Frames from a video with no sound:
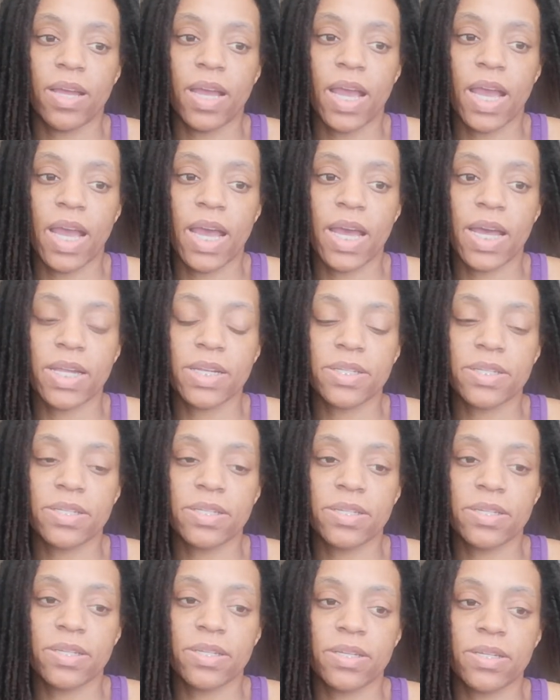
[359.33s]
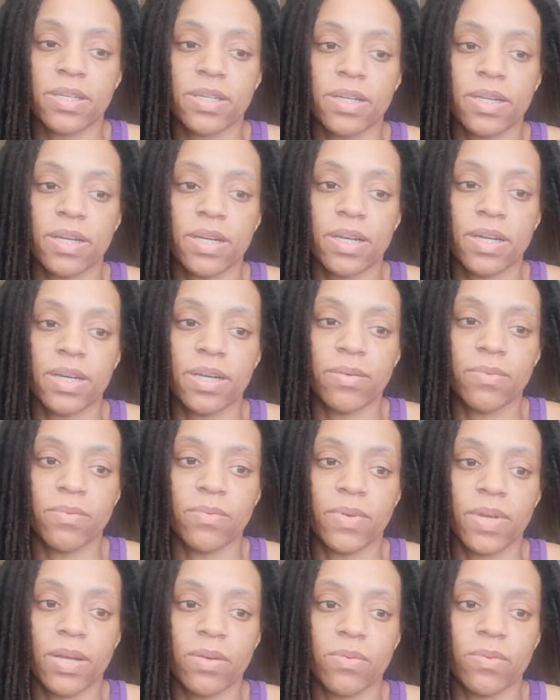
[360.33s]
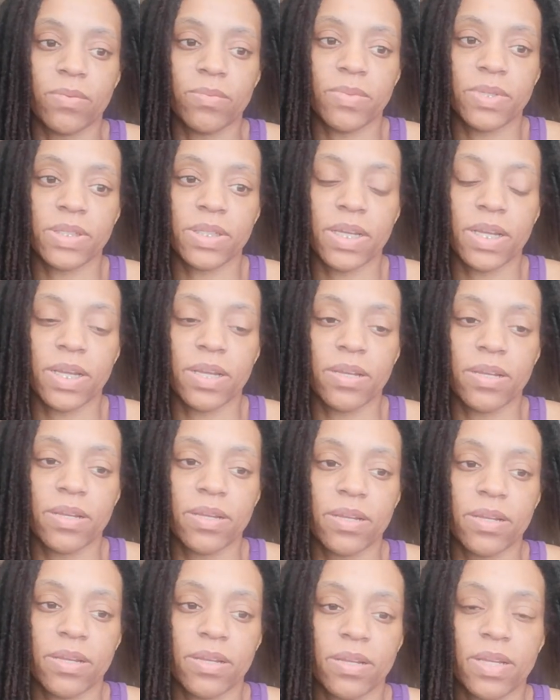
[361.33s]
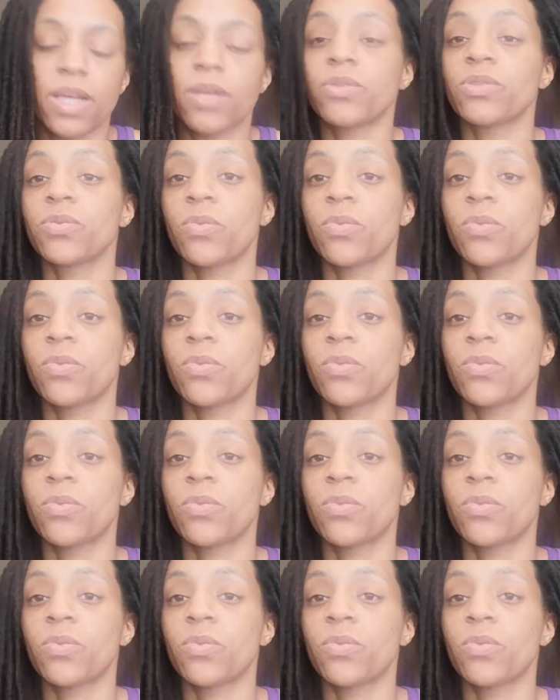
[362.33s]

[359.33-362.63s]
at, uh, how old was I? I was